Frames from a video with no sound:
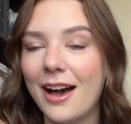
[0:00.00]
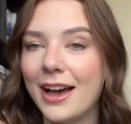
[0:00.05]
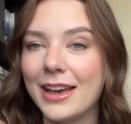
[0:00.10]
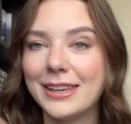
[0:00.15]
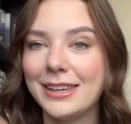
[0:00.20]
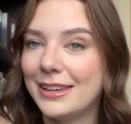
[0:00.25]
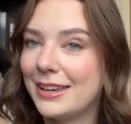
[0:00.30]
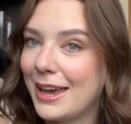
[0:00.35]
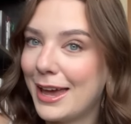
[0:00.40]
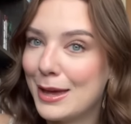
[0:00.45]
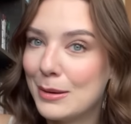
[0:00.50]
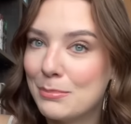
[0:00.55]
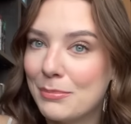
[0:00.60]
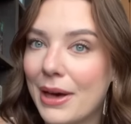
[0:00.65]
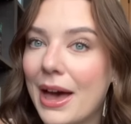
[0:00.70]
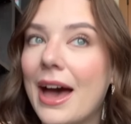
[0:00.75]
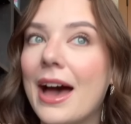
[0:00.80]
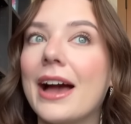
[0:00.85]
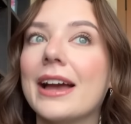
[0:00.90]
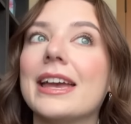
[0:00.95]
He came
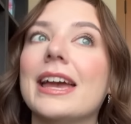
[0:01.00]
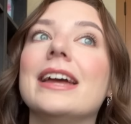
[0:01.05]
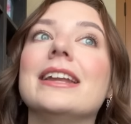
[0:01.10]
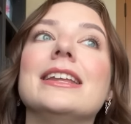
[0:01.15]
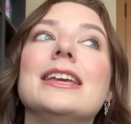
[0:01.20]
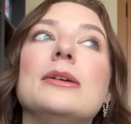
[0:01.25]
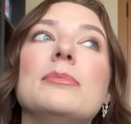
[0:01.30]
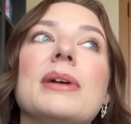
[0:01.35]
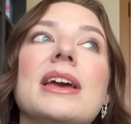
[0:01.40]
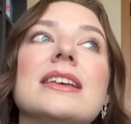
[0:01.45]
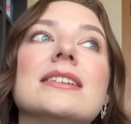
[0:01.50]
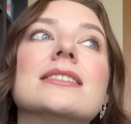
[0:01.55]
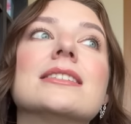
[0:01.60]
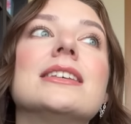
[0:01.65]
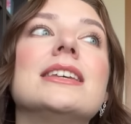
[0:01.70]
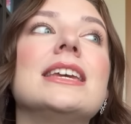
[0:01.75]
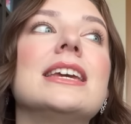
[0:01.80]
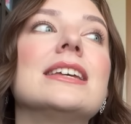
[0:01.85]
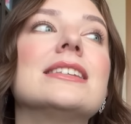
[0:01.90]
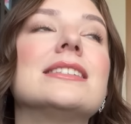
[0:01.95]
back, and he
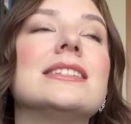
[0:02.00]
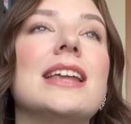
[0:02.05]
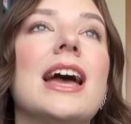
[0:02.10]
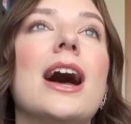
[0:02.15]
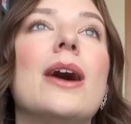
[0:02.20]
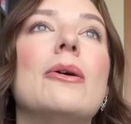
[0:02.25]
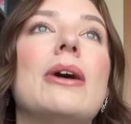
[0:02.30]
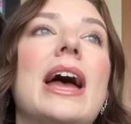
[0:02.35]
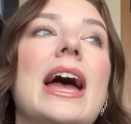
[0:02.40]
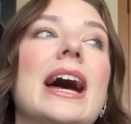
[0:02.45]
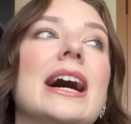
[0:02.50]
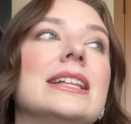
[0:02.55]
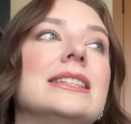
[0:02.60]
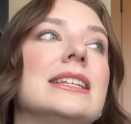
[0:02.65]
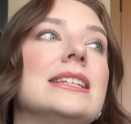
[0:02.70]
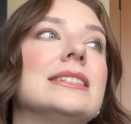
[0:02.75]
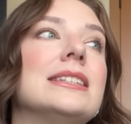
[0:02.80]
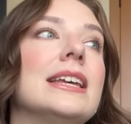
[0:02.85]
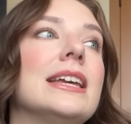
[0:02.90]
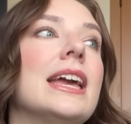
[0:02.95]
basically has now had
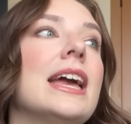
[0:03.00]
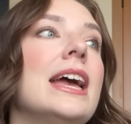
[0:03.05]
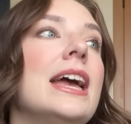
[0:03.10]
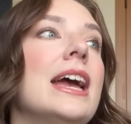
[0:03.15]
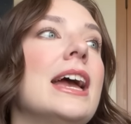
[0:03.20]
this like